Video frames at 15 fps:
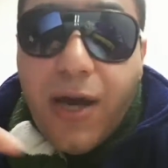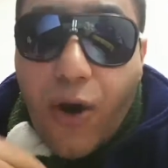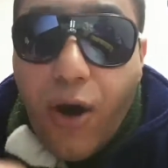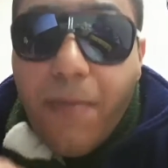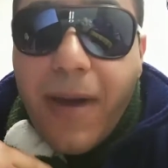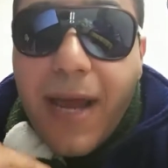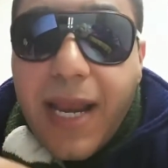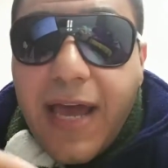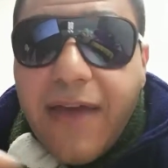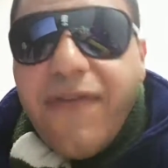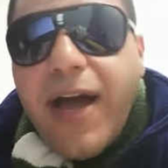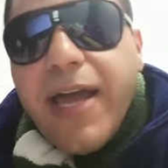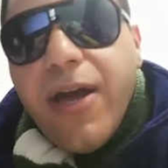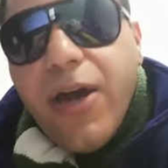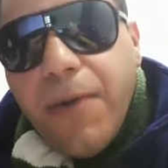All my
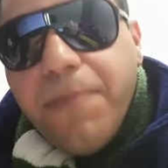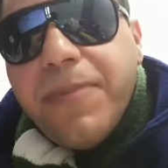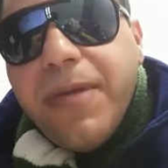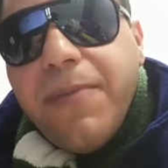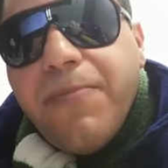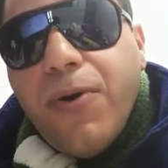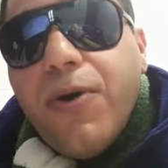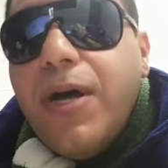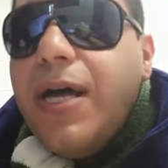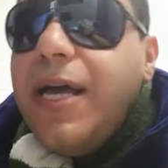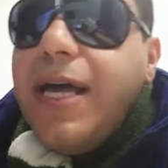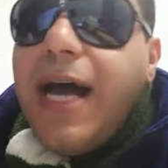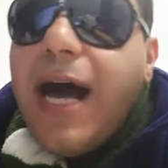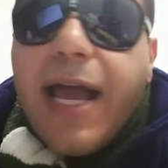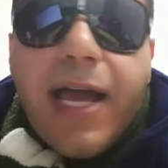life, I help people.
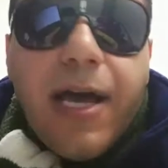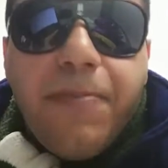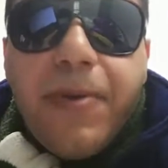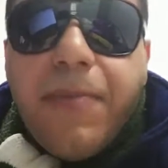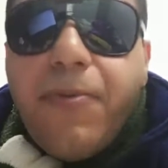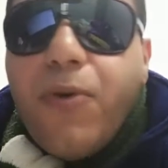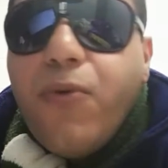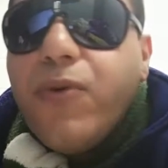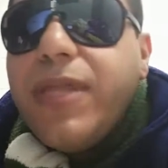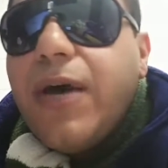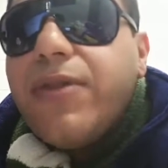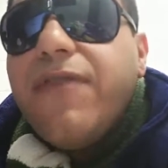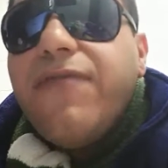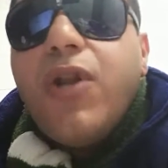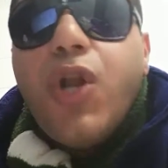I help people
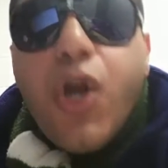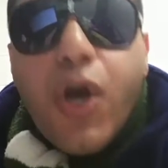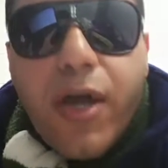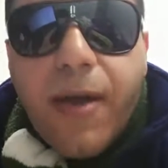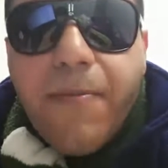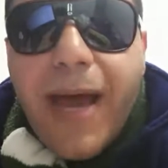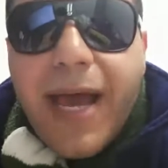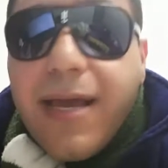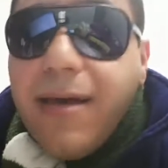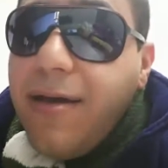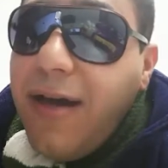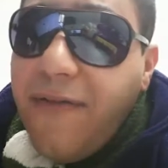without even looking back.